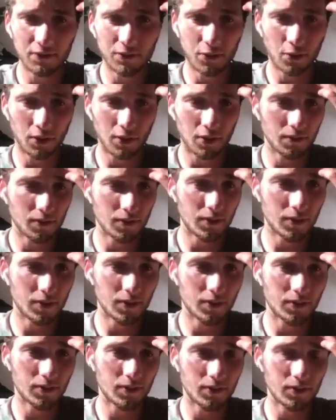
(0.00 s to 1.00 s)
for
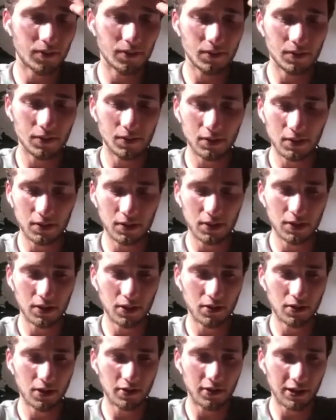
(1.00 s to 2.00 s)

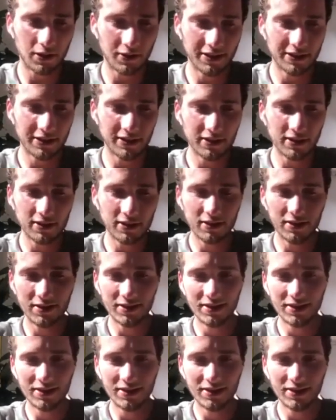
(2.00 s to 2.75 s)
the right reasons.